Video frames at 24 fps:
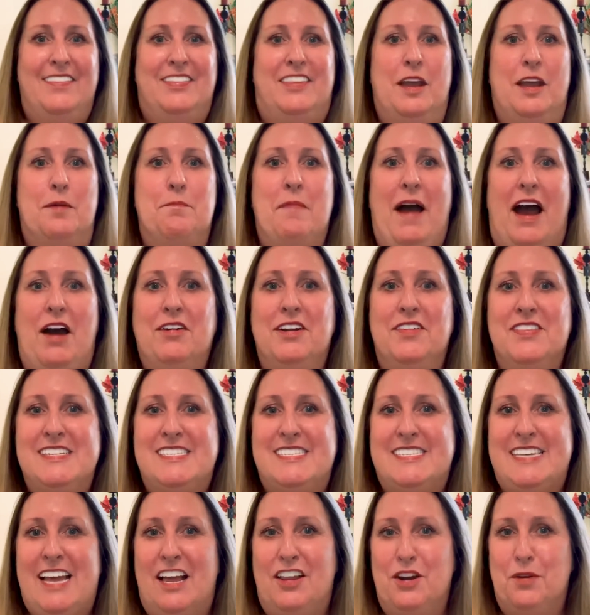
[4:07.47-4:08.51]
The amount of
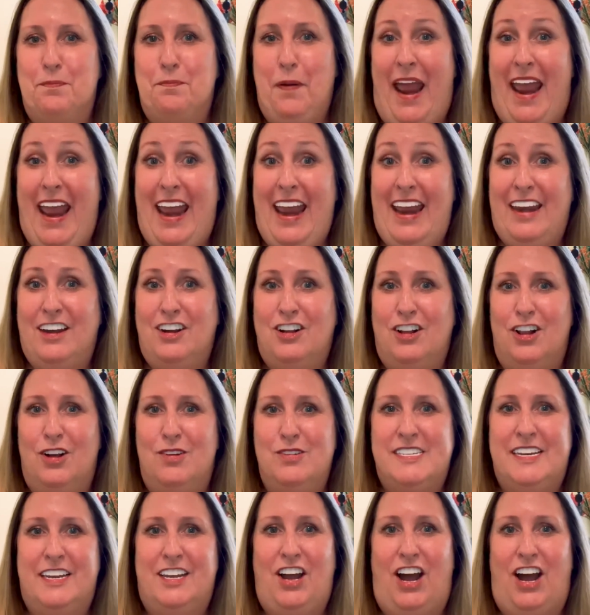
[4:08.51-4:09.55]
the seller paid
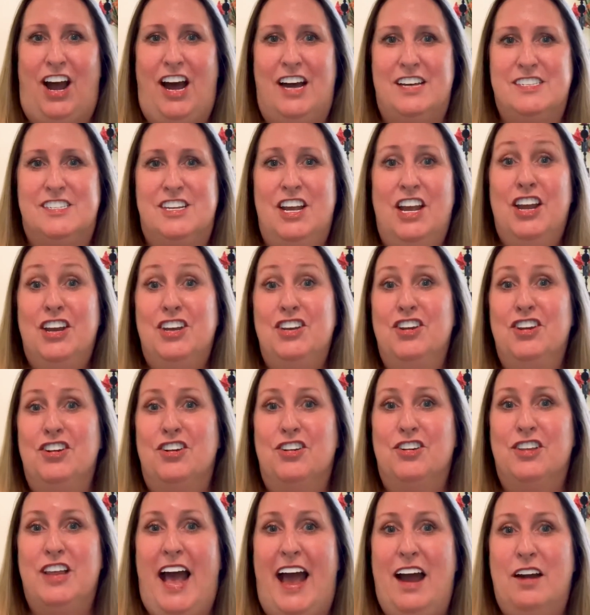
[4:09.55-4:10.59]
closing costs
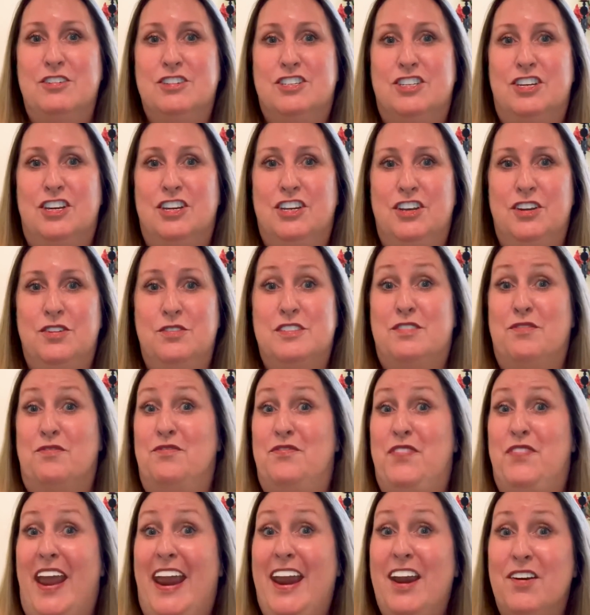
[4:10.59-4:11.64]
you're allowed to use
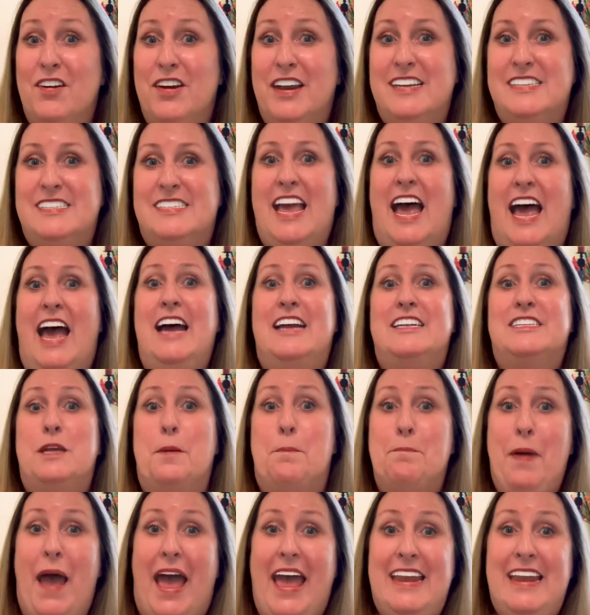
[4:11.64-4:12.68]
varies
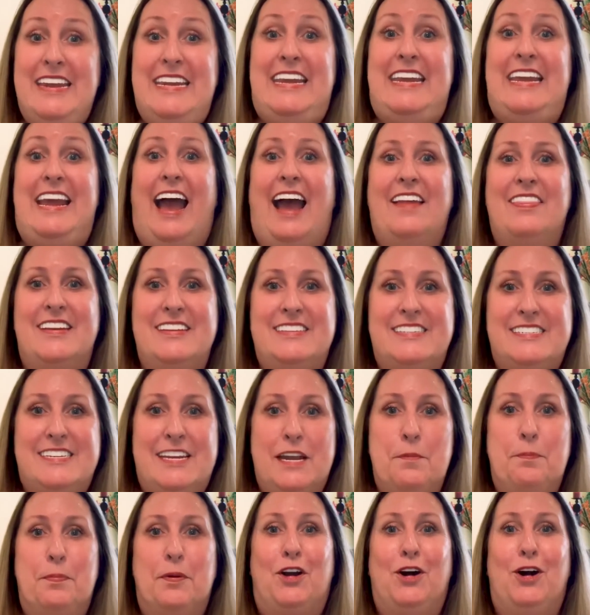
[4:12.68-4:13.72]
depending on the
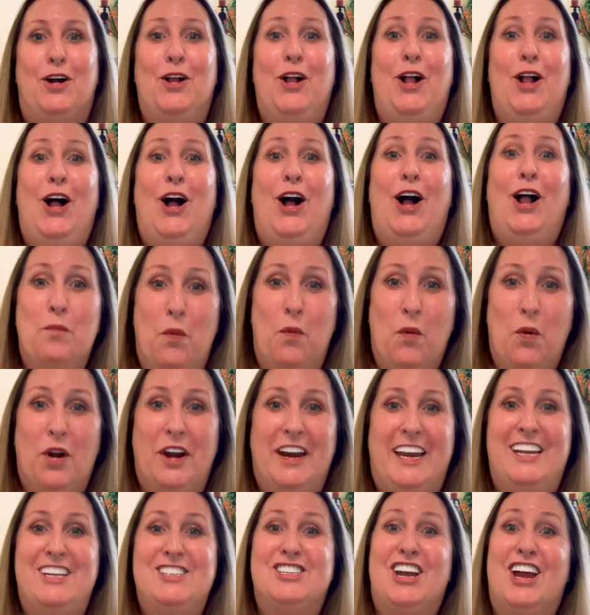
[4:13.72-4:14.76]
typical
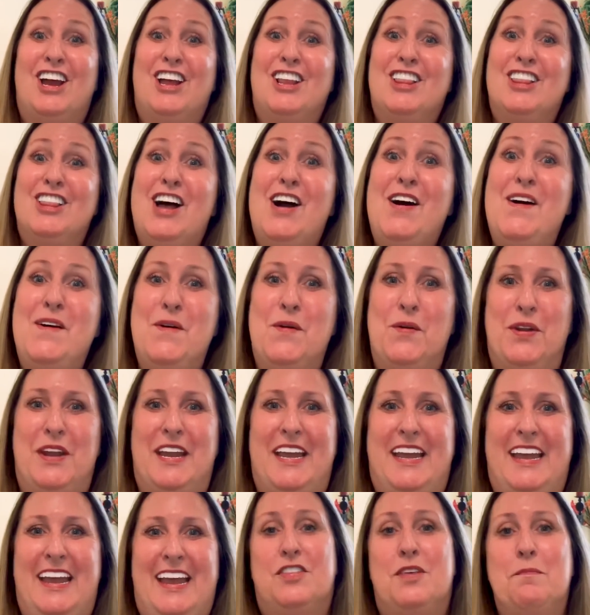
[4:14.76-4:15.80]
mortgage
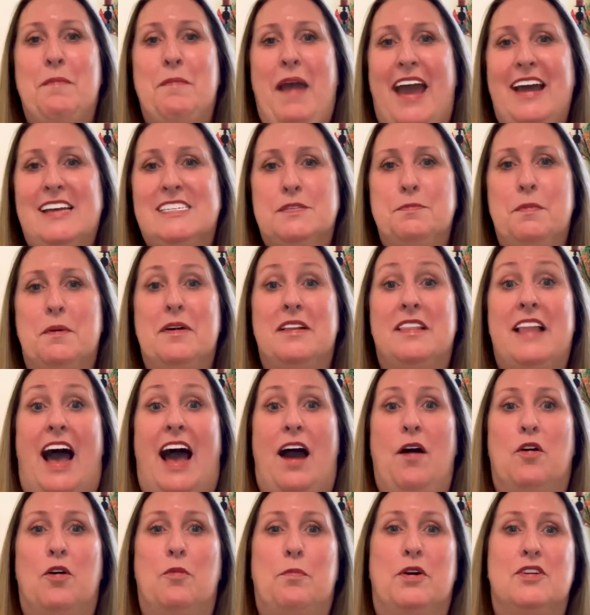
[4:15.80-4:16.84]
loan. So the maximum
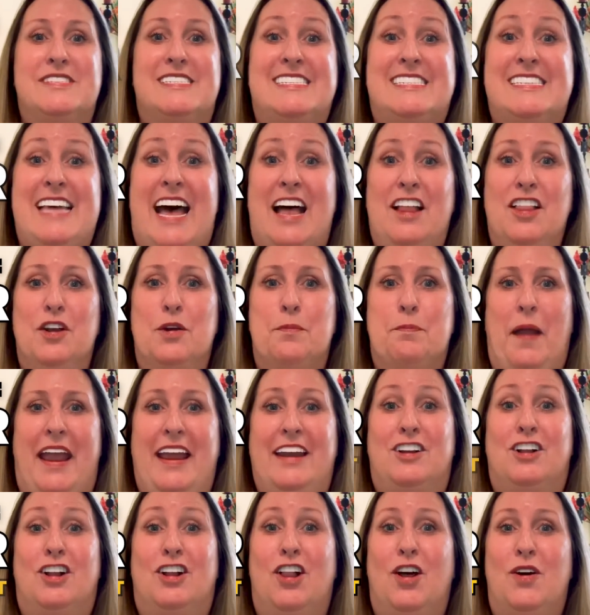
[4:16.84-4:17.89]
allowable seller
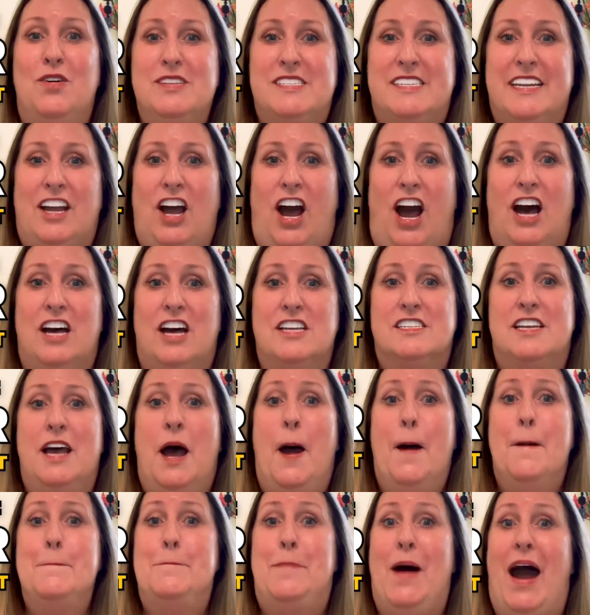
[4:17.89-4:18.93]
paid closing costs
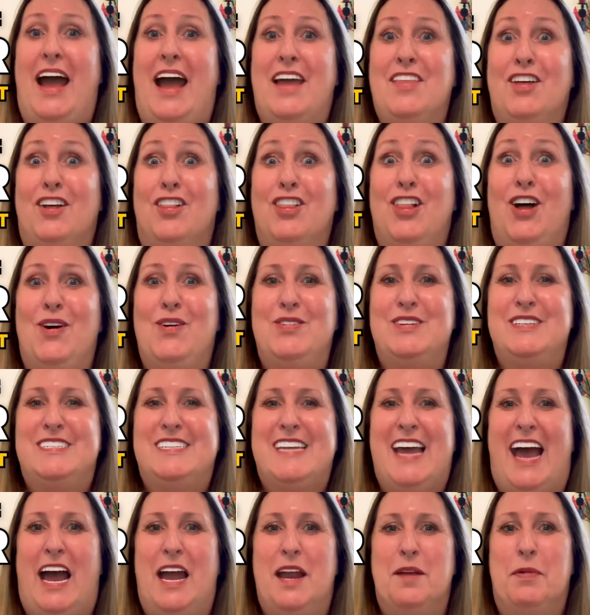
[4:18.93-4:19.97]
by the loan
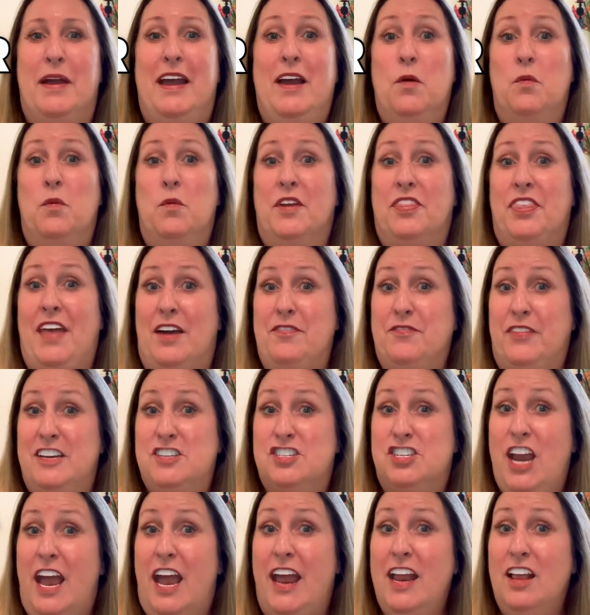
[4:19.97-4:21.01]
type with
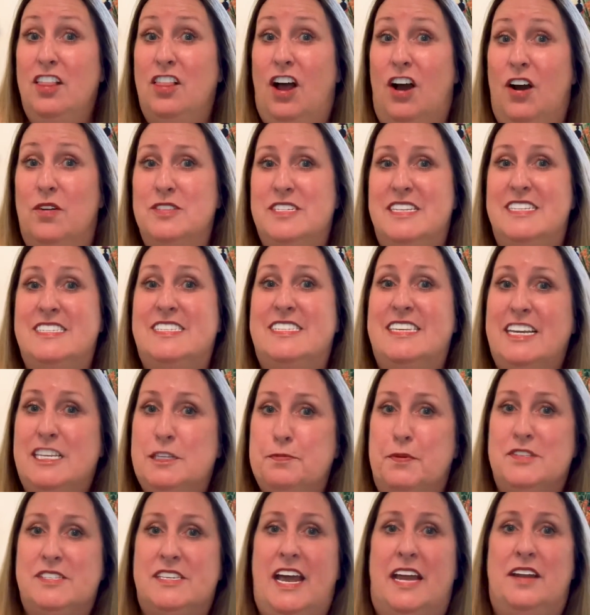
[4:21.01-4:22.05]
FHA loans is
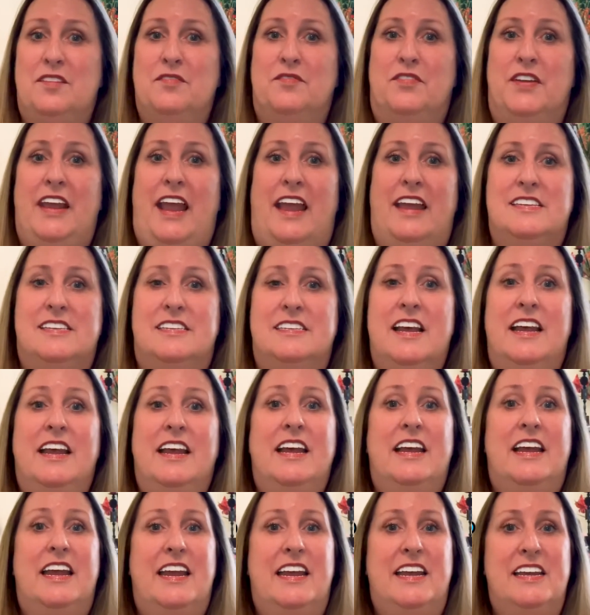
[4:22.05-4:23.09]
6%, VAs
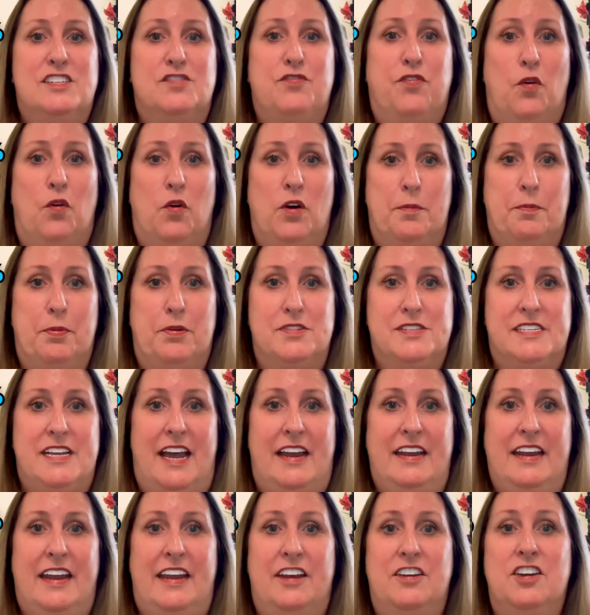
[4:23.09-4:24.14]
is
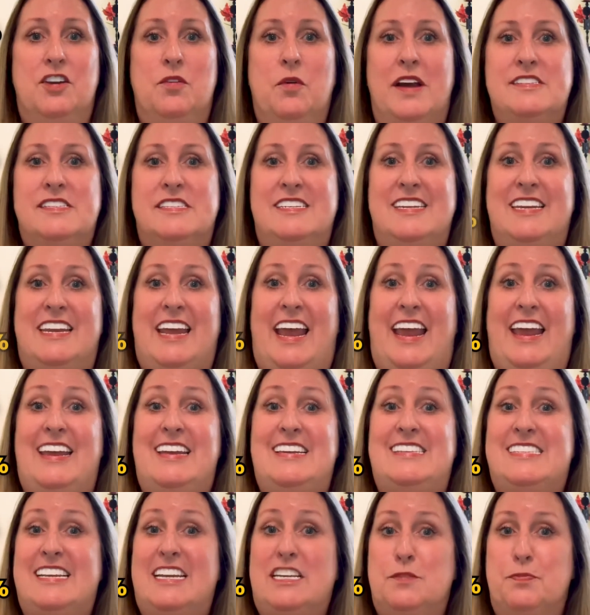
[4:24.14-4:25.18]
4%, and USDA
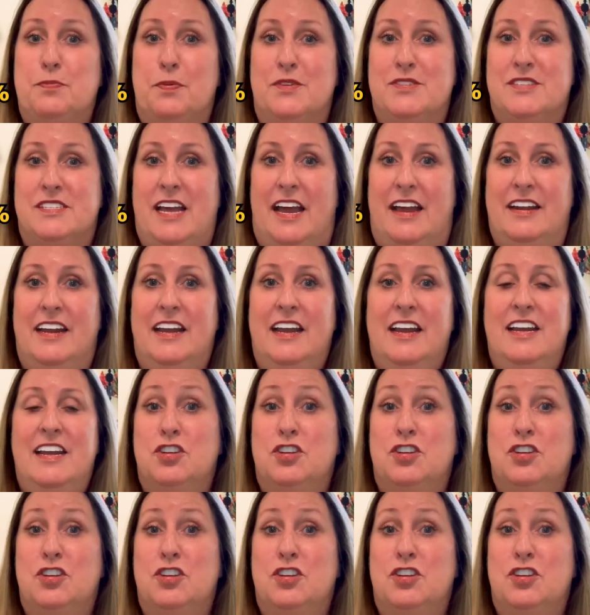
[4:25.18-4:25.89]
is 6%.